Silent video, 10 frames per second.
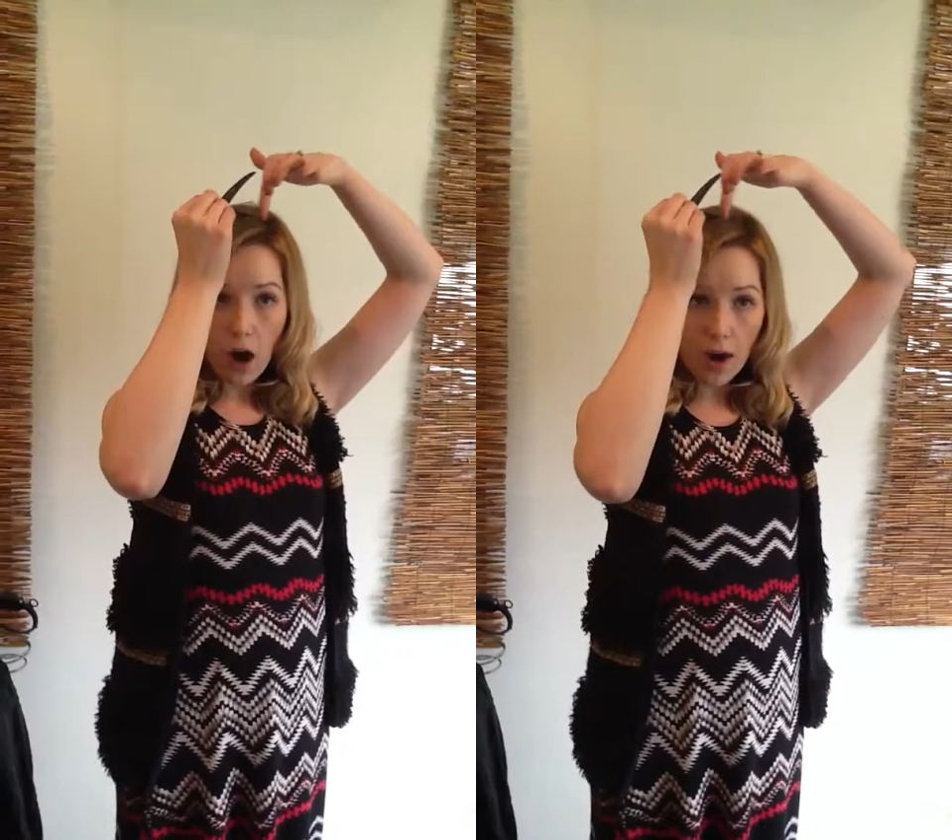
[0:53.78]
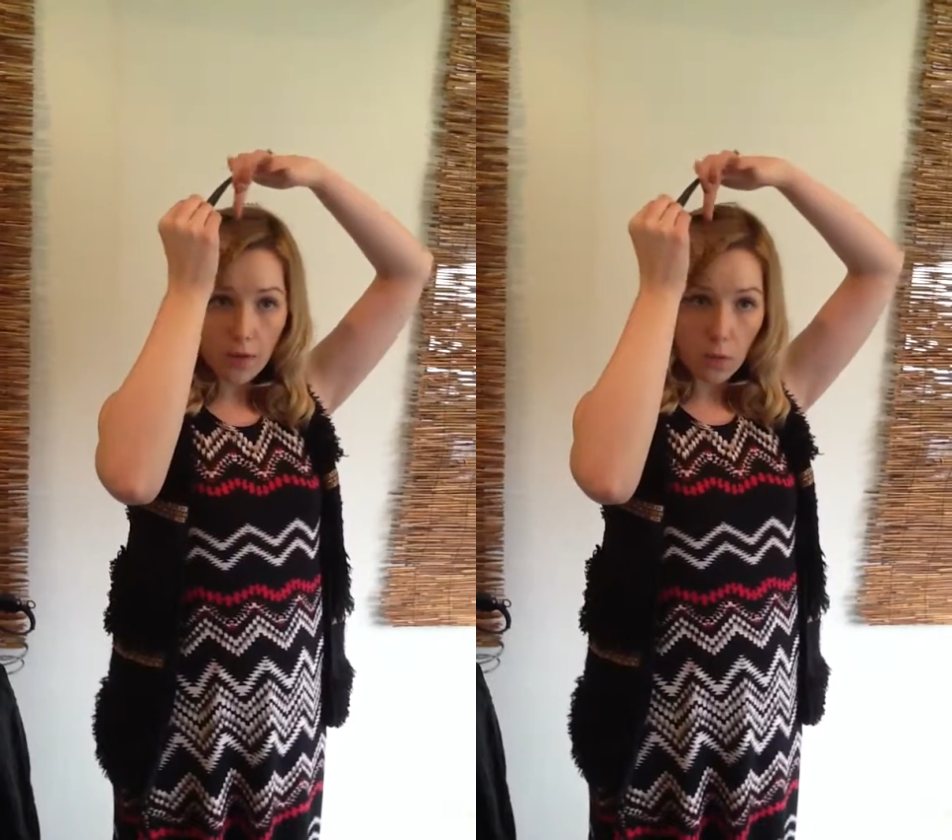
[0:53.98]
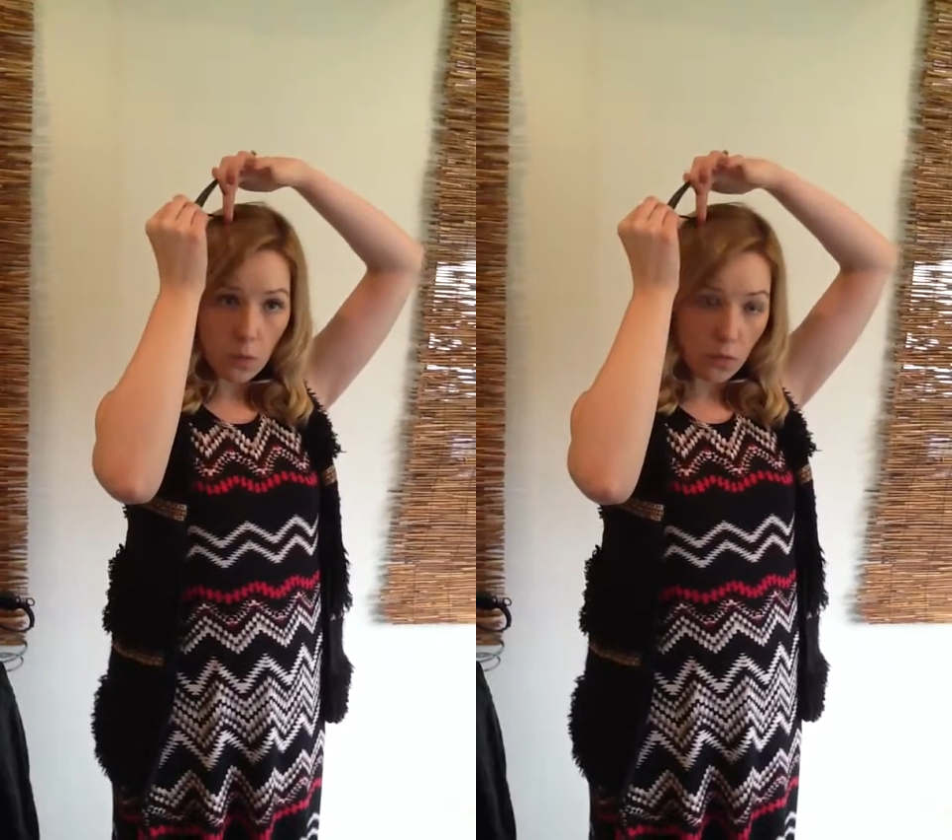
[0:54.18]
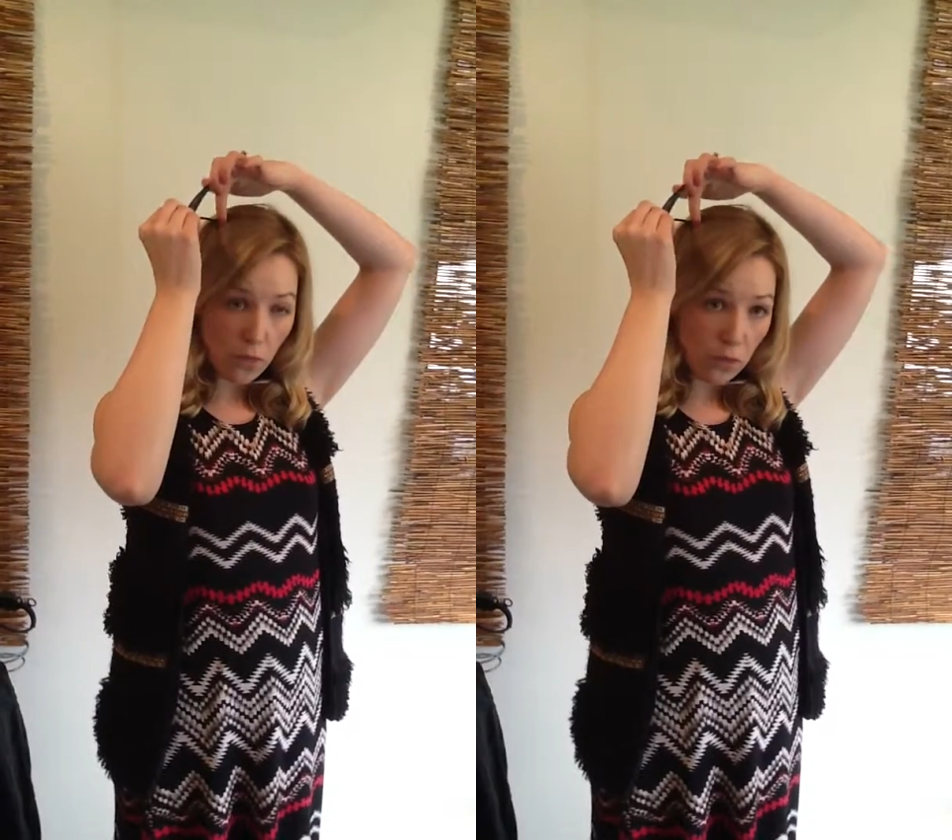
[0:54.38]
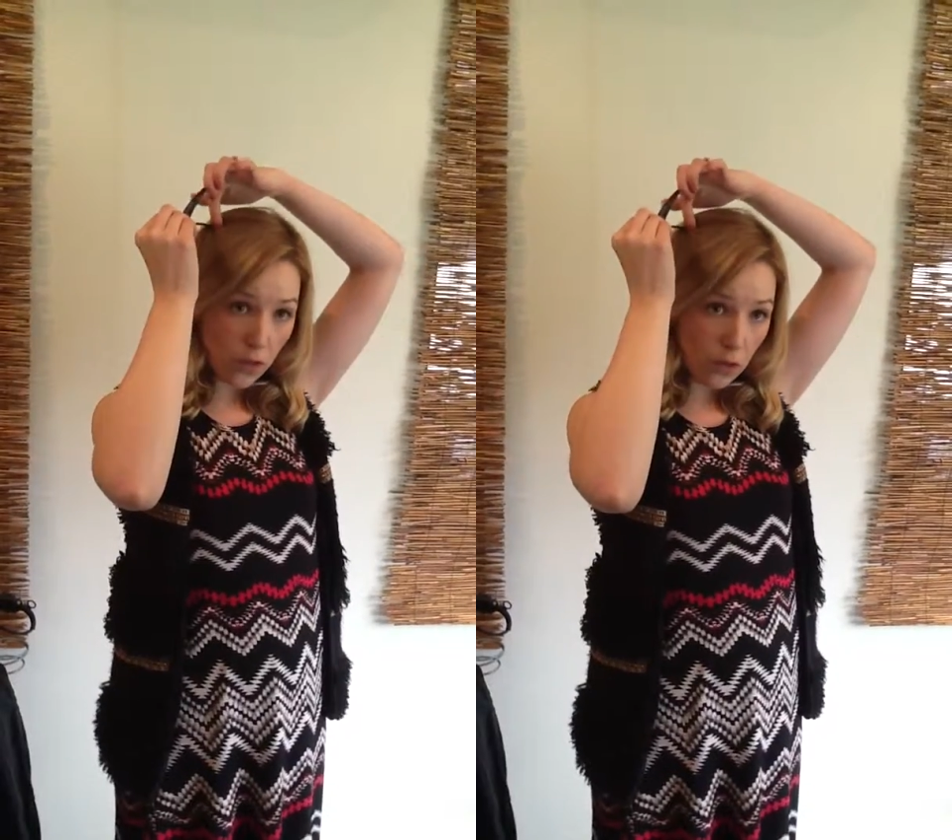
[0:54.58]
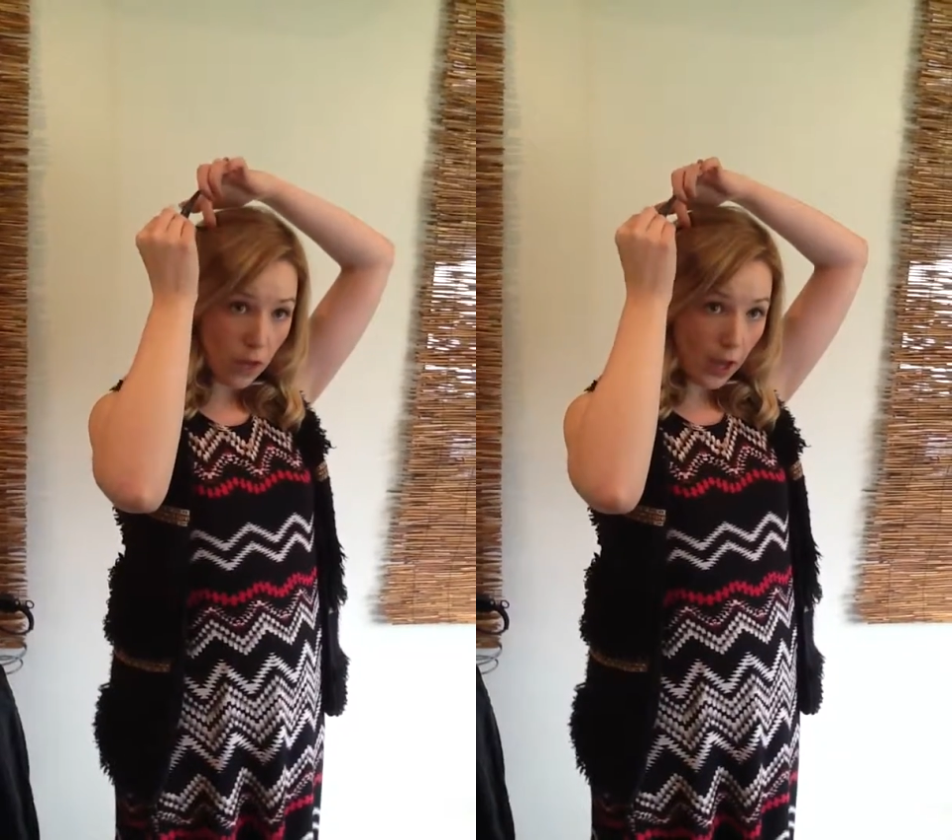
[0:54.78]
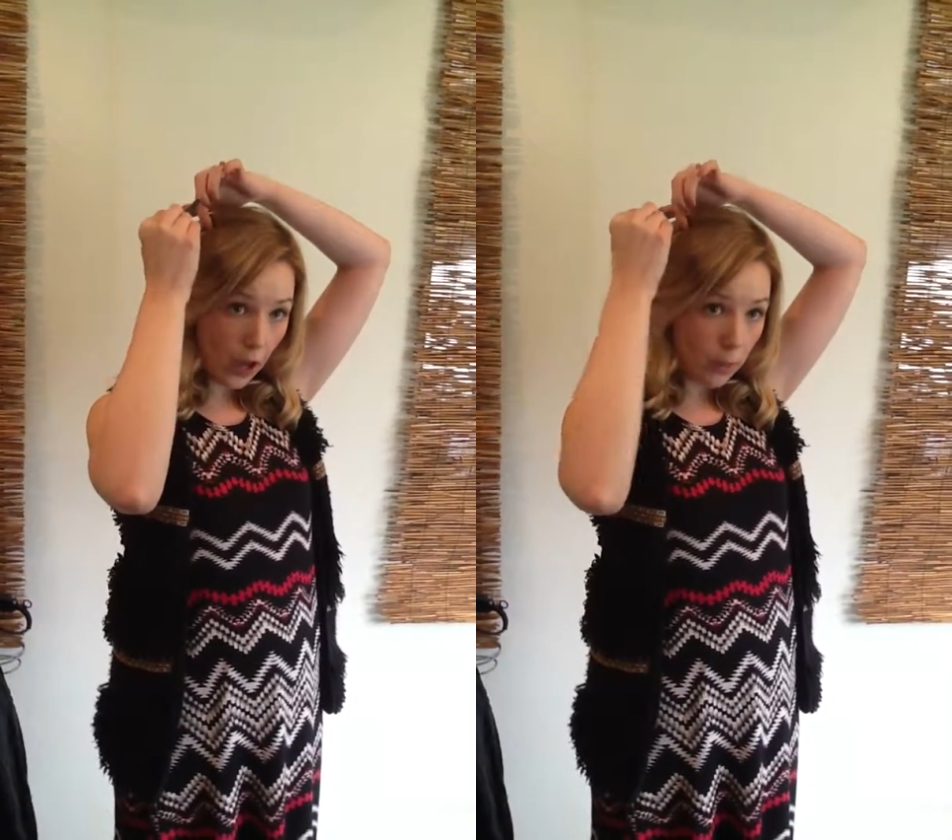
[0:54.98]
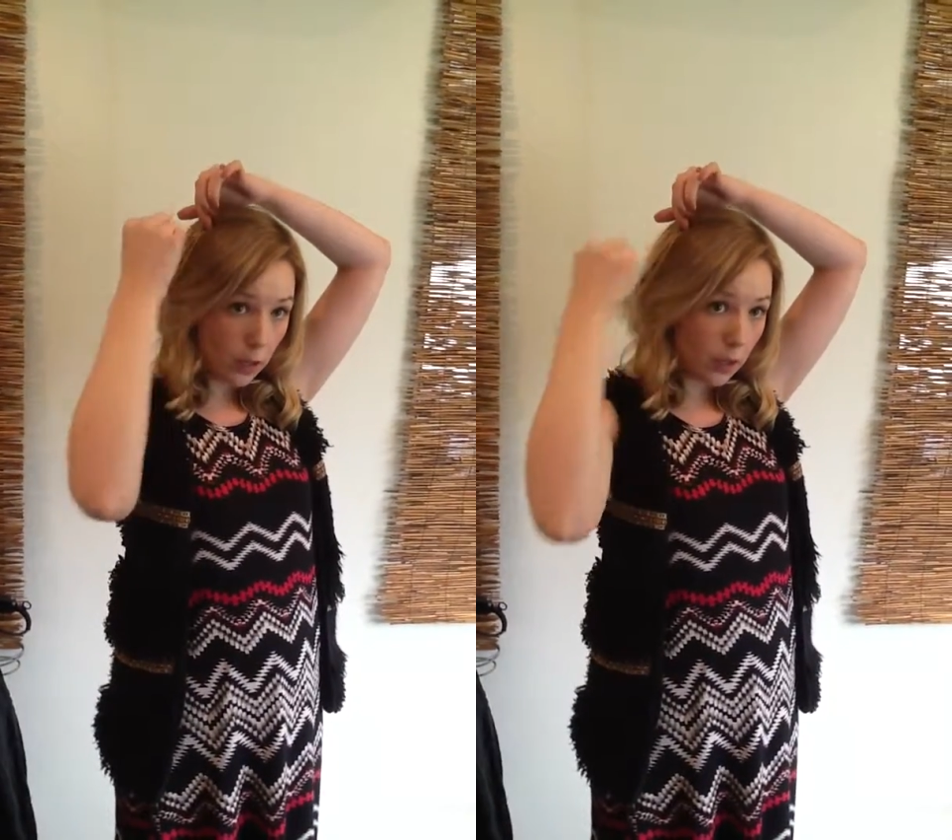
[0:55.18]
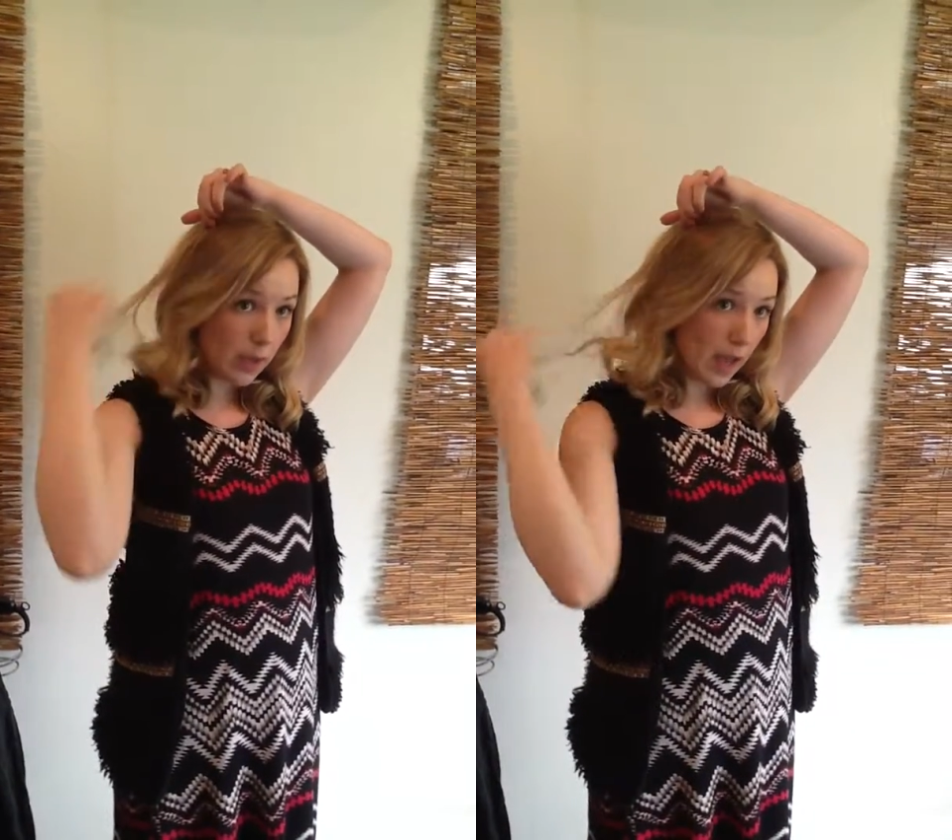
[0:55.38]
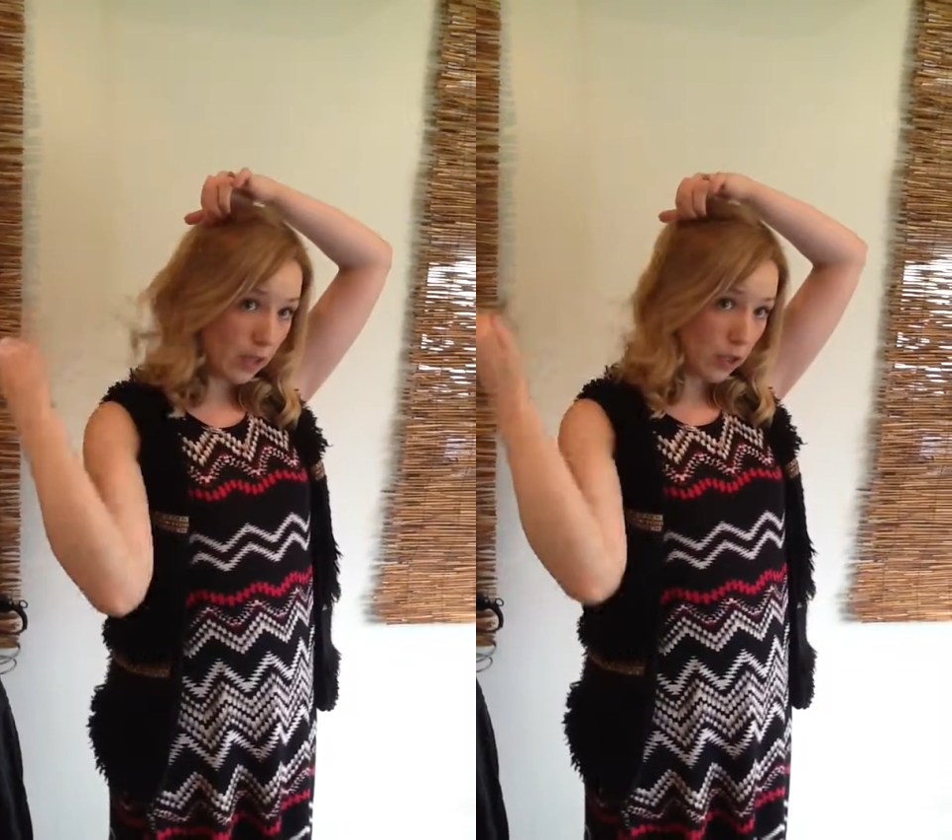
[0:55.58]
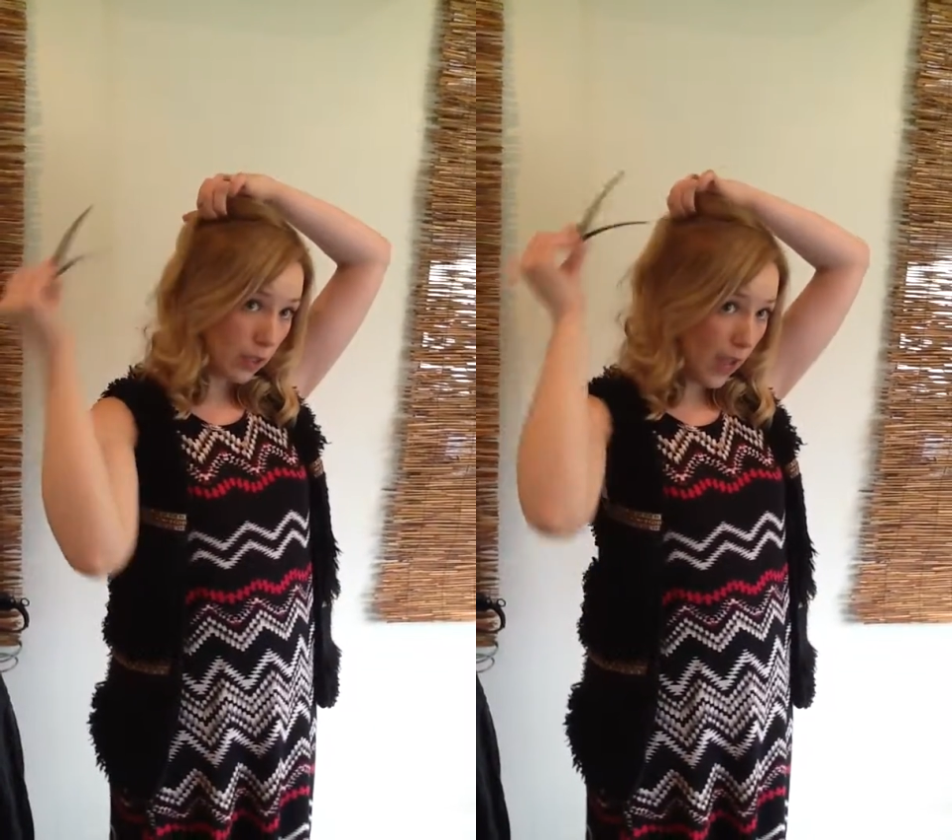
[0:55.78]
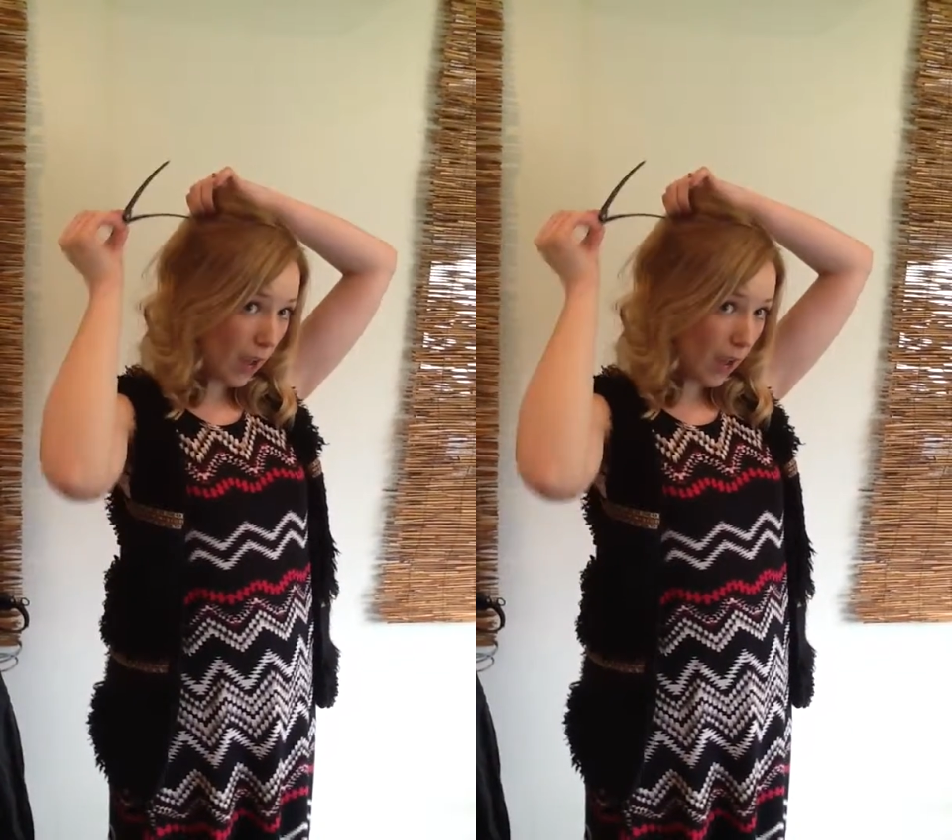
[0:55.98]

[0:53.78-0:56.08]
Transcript: I feel like I'm going to be actually